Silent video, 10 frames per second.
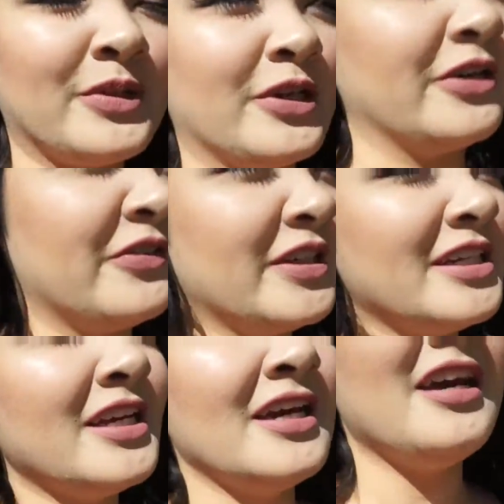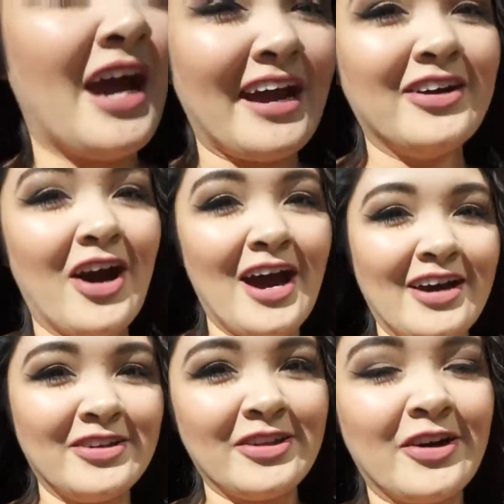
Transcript: with Irving, I got out of